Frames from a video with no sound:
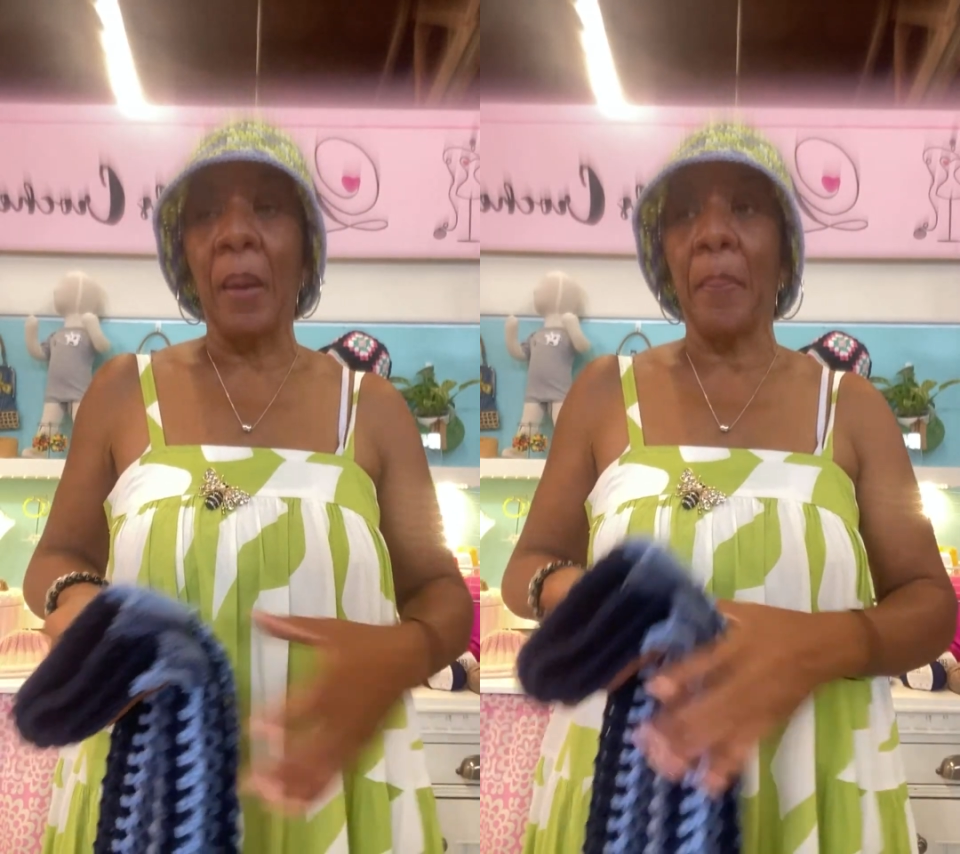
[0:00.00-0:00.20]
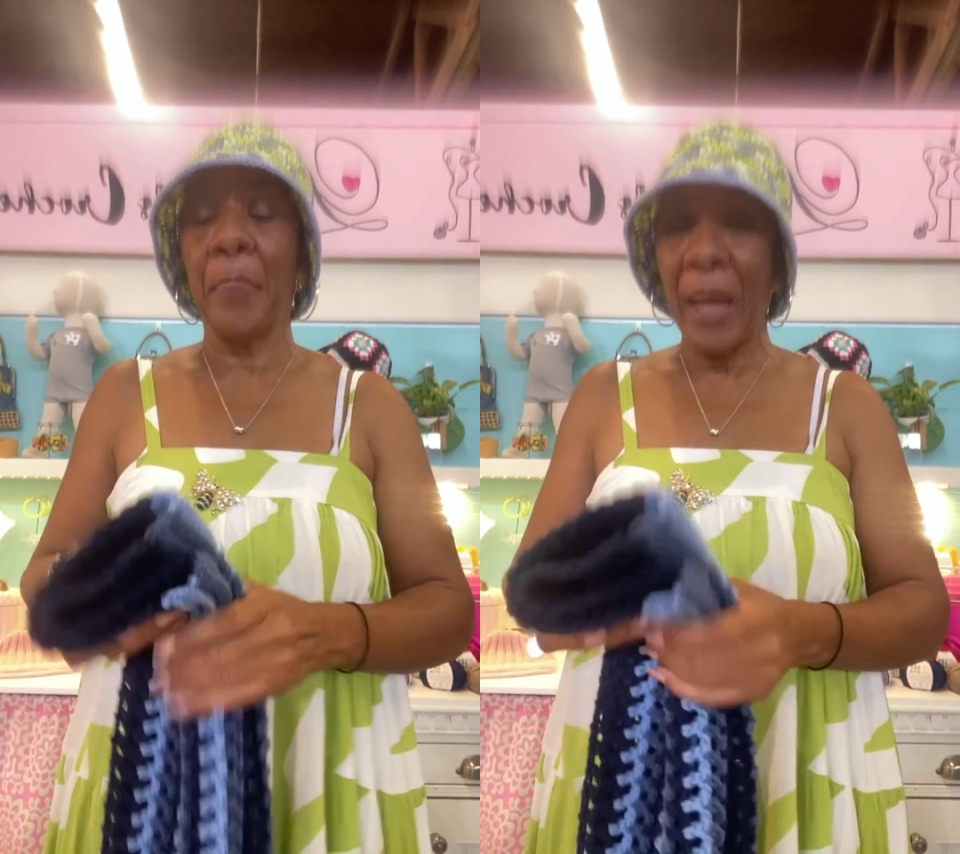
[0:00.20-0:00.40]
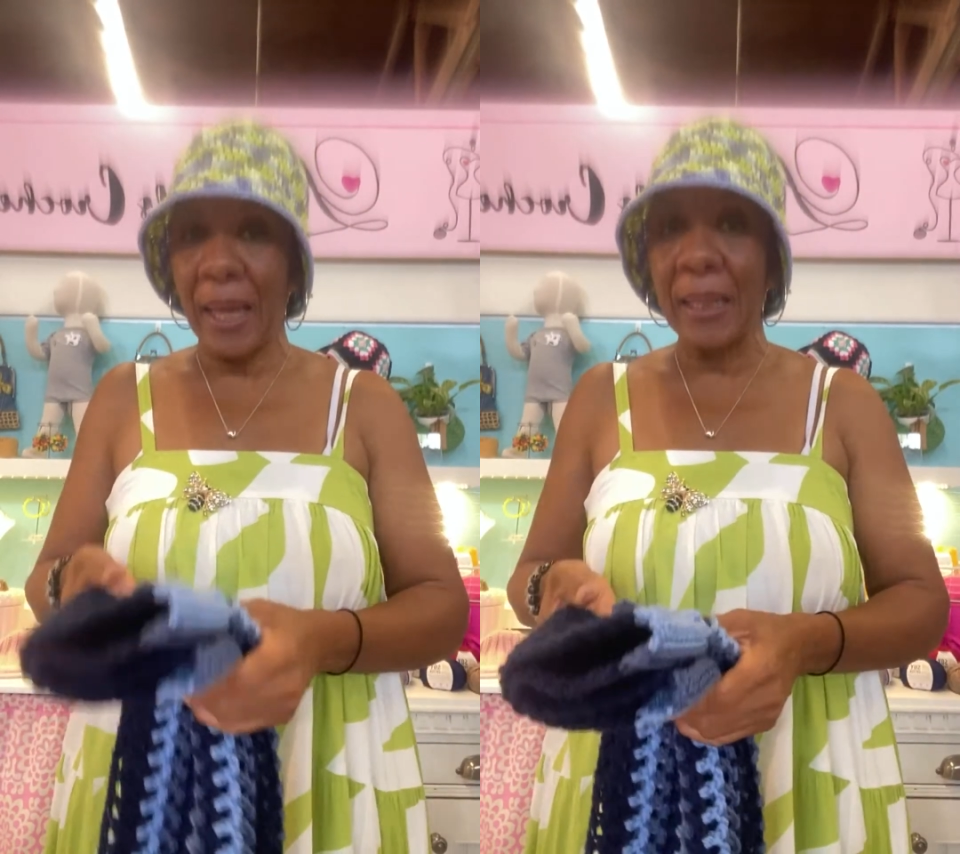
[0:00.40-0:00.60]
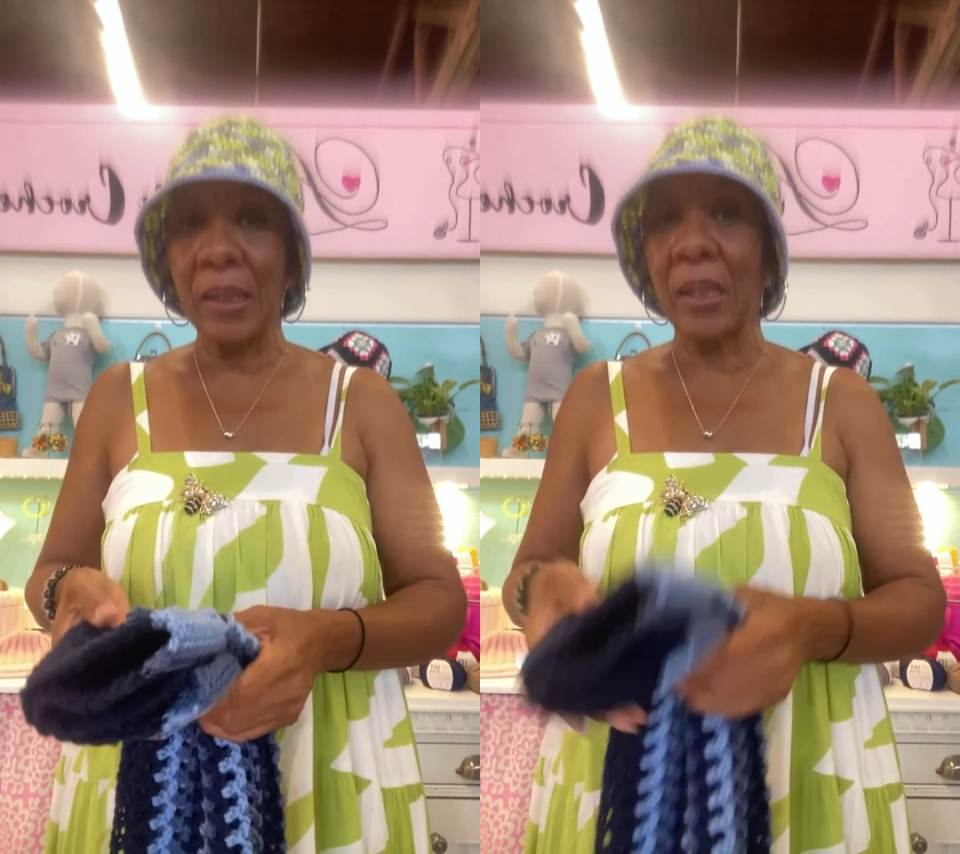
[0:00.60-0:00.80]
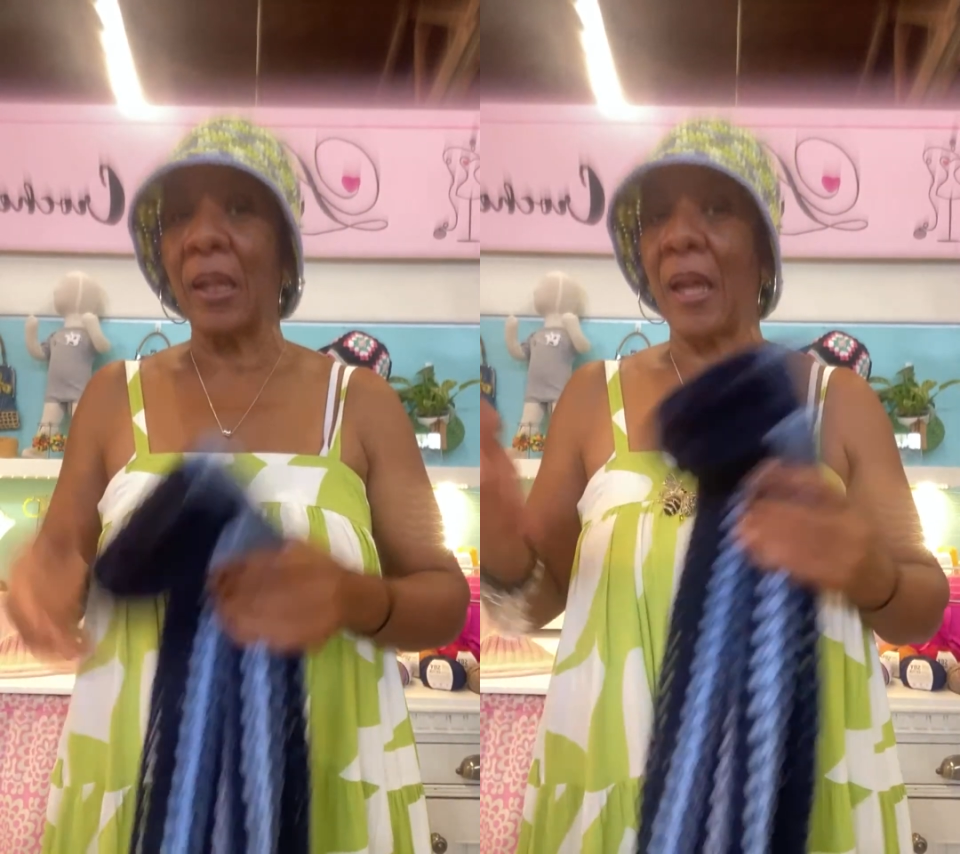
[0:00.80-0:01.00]

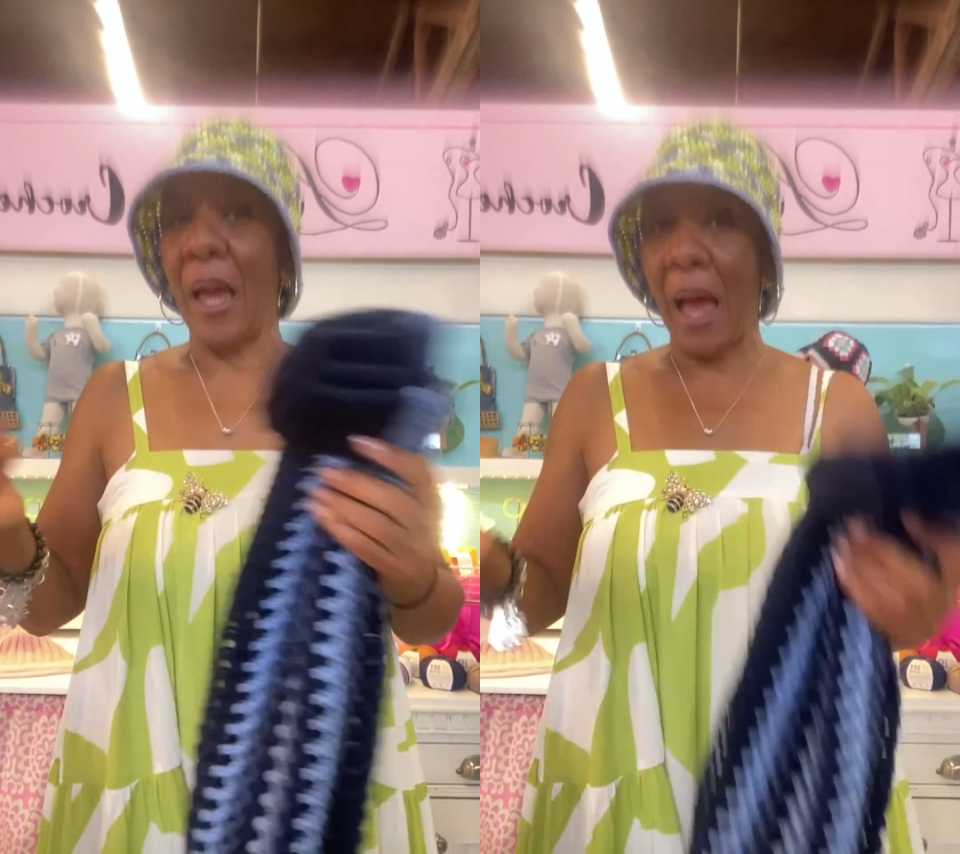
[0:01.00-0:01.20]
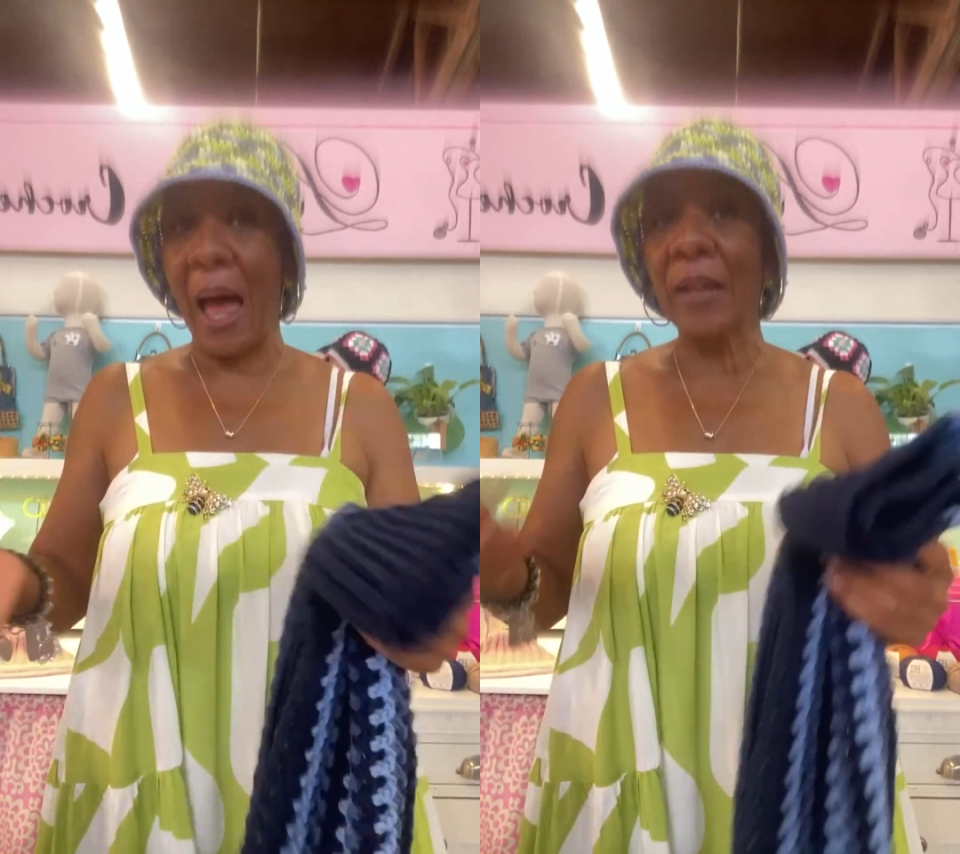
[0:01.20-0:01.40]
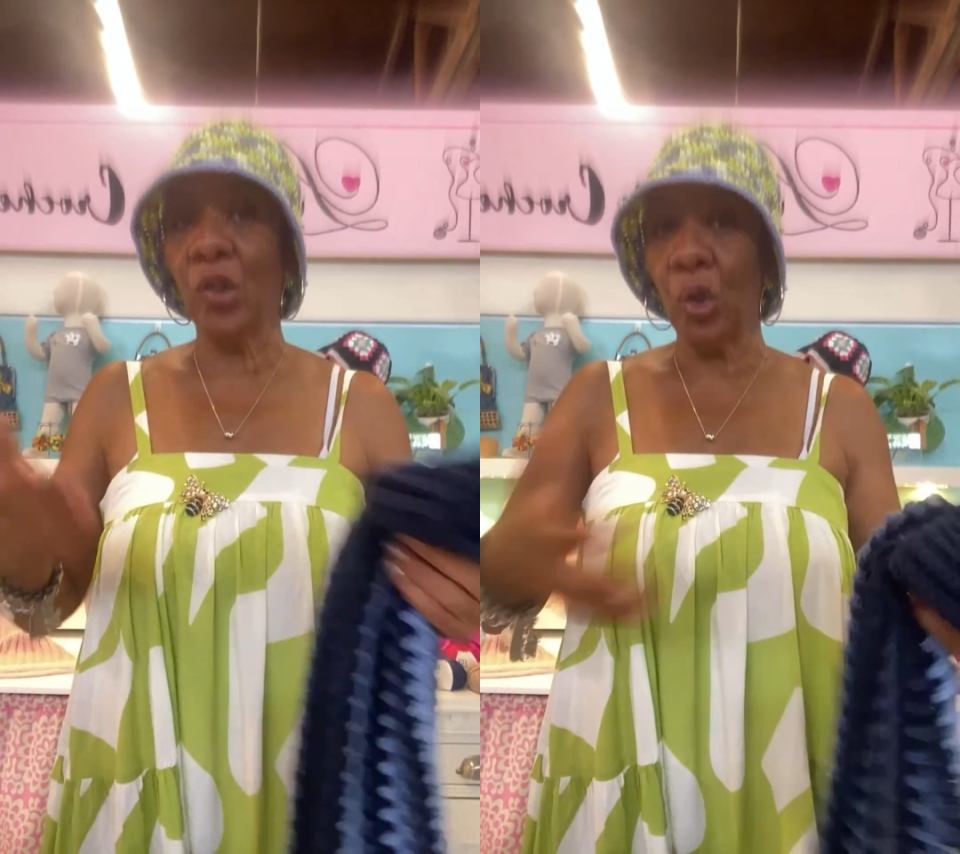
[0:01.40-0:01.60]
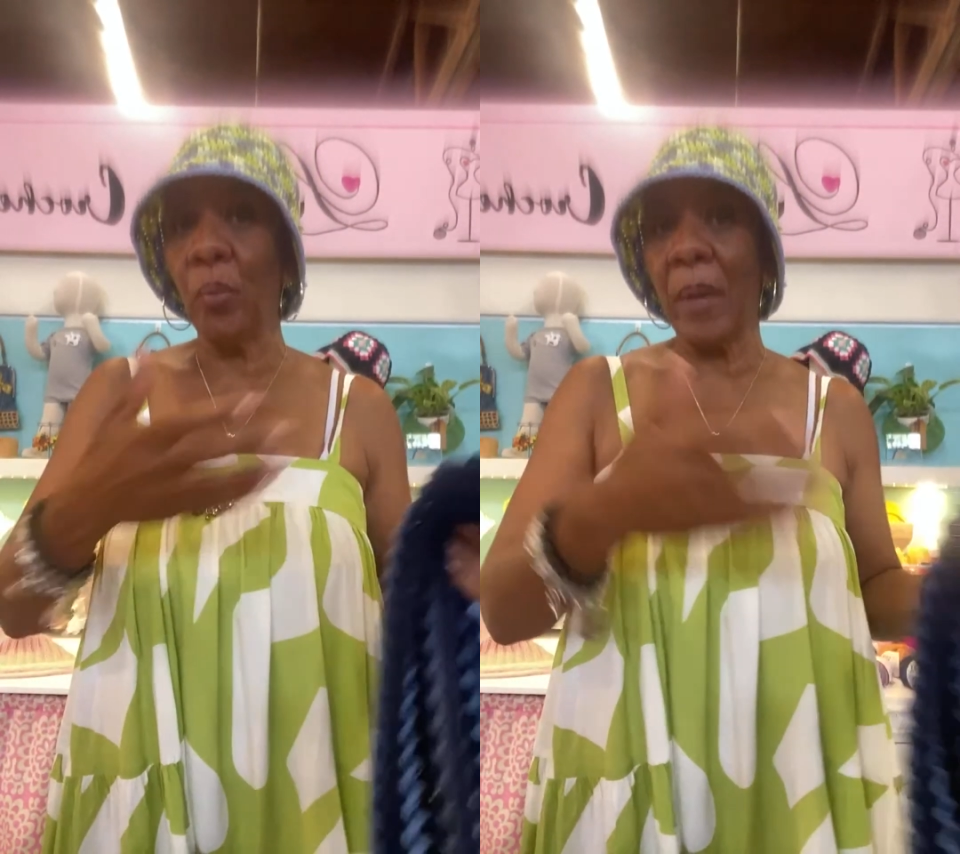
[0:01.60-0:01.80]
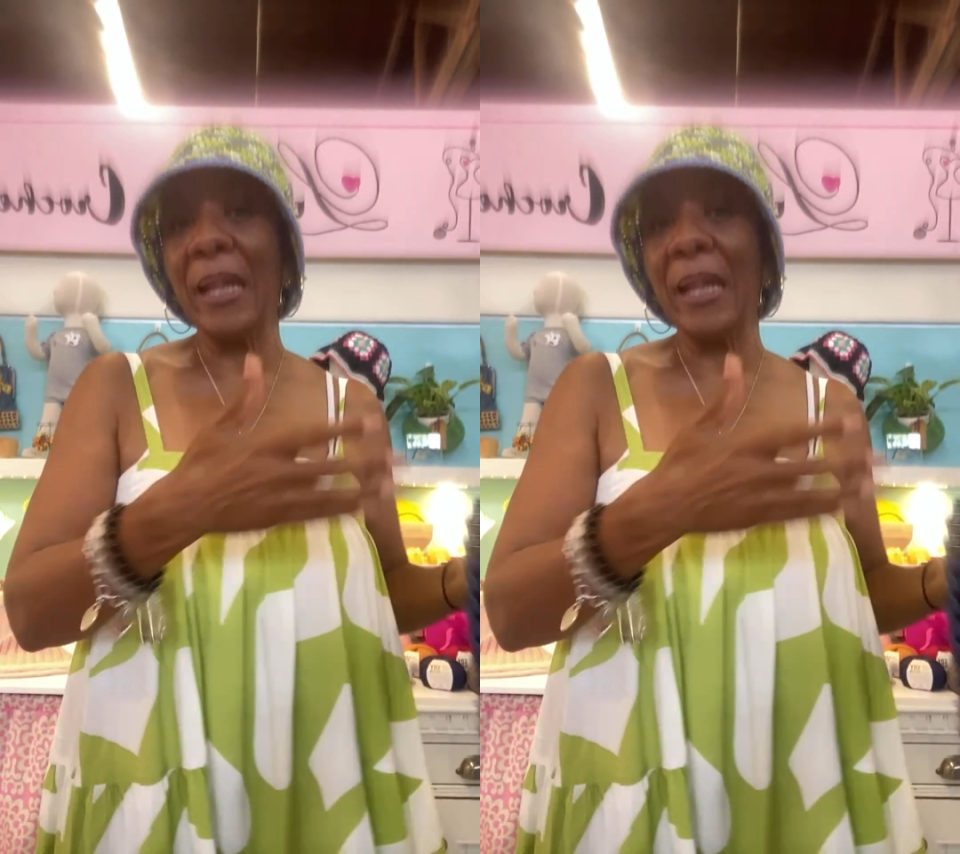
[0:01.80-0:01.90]
But I do make